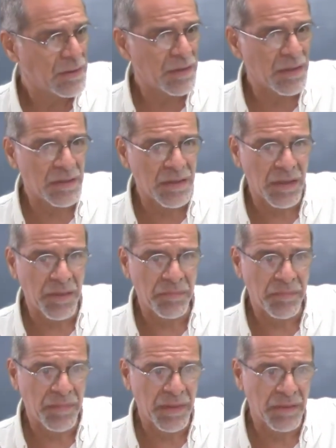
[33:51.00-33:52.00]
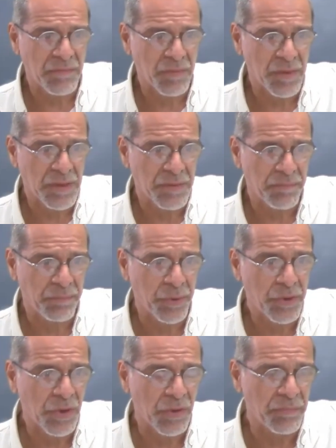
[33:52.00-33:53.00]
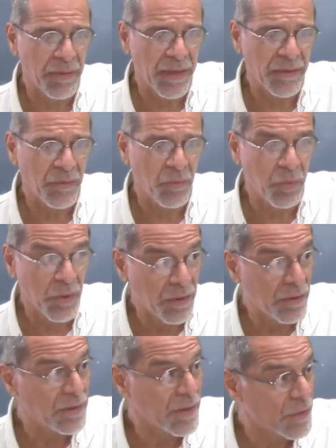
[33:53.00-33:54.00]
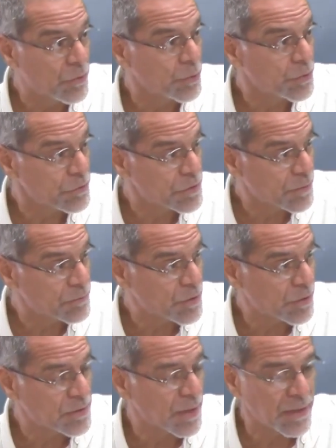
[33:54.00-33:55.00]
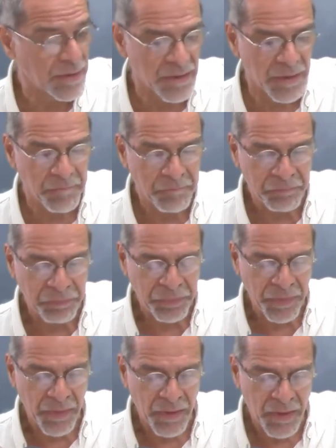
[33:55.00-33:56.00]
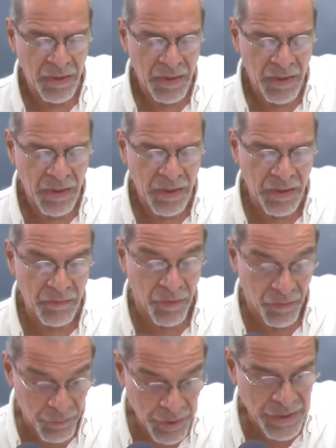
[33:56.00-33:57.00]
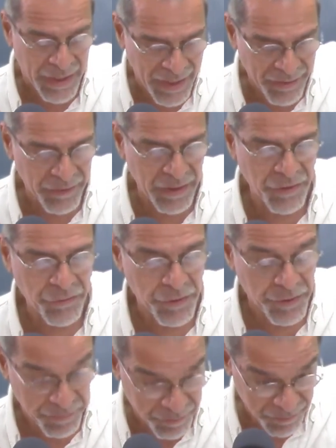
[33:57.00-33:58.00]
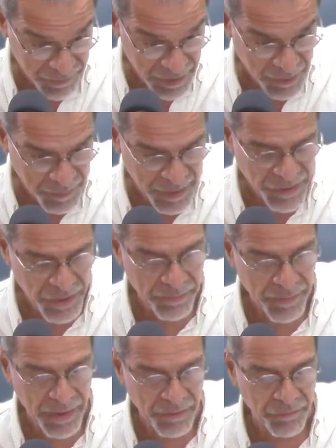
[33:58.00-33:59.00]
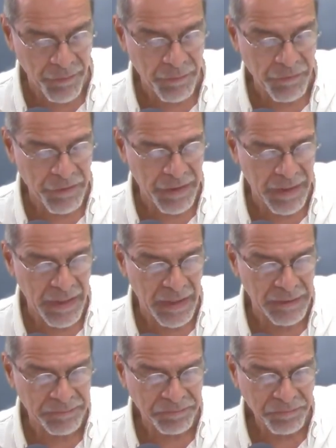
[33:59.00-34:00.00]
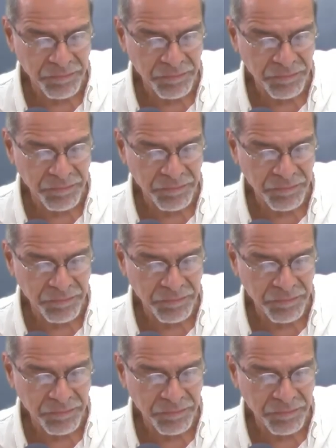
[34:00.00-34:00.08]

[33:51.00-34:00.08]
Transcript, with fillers: It, um, it was put on by the World Ecotourism Society, of which I have an interest, especially being from Trinidad.